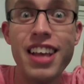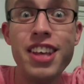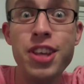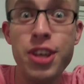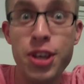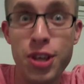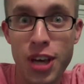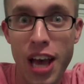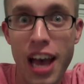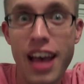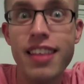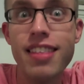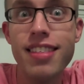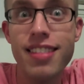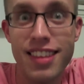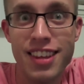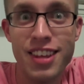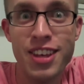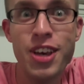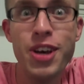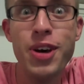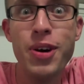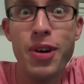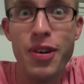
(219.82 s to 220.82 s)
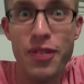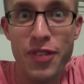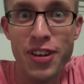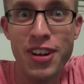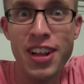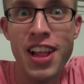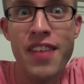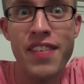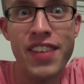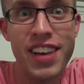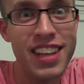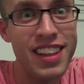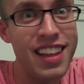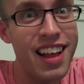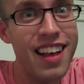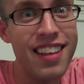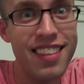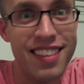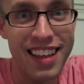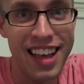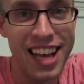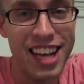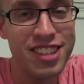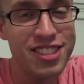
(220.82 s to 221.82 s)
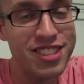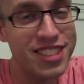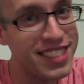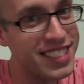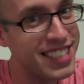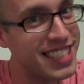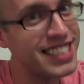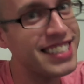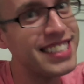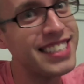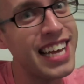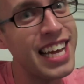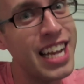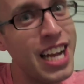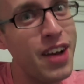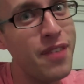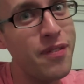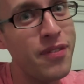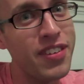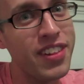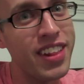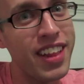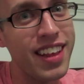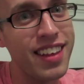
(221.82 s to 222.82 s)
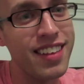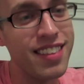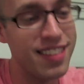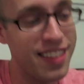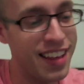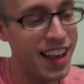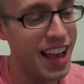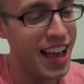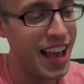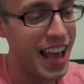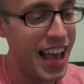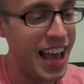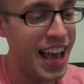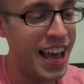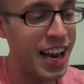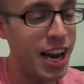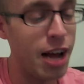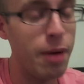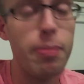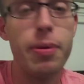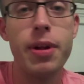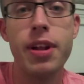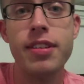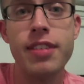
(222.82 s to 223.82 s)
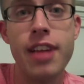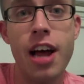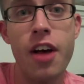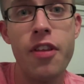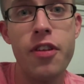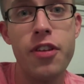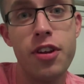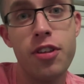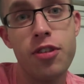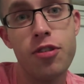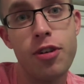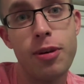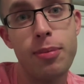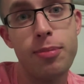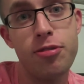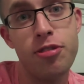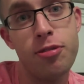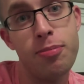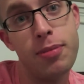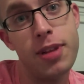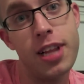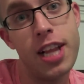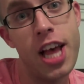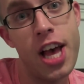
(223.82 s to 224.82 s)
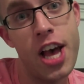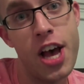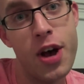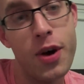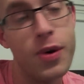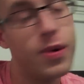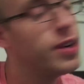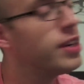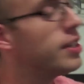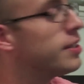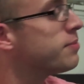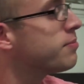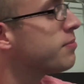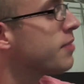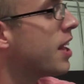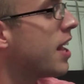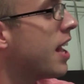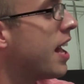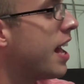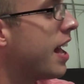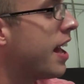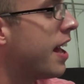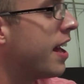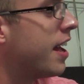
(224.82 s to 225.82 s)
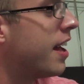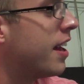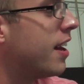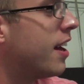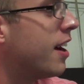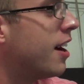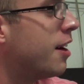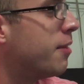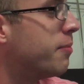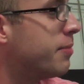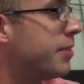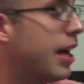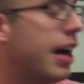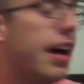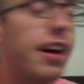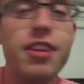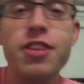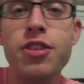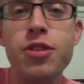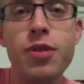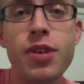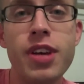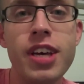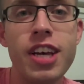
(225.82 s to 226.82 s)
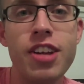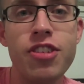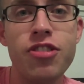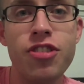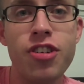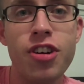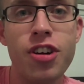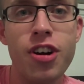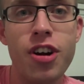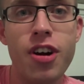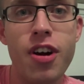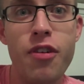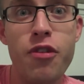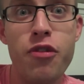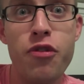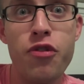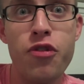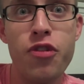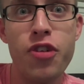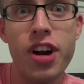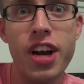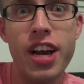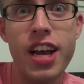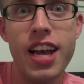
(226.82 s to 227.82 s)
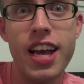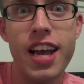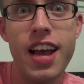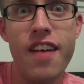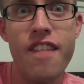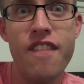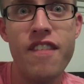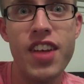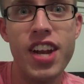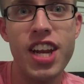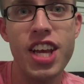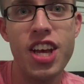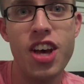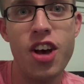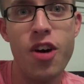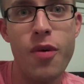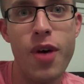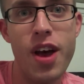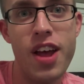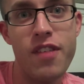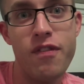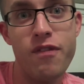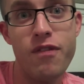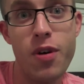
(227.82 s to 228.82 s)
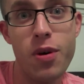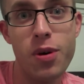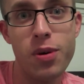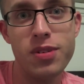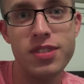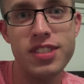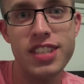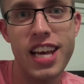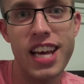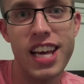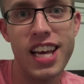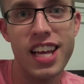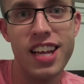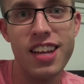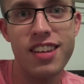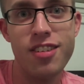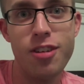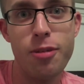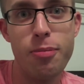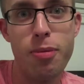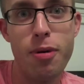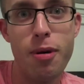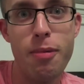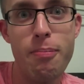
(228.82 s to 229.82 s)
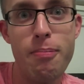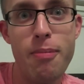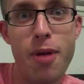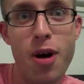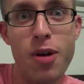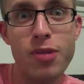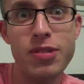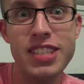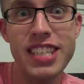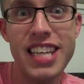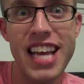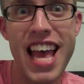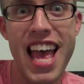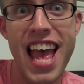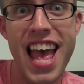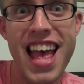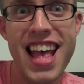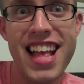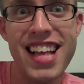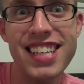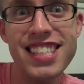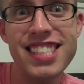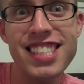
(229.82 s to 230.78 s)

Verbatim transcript: yes, you, if you're living in Los Angeles, can sign up for this, and I'll put it down in the description below. And, um, yeah, and you can get your free video and photo taken to promote his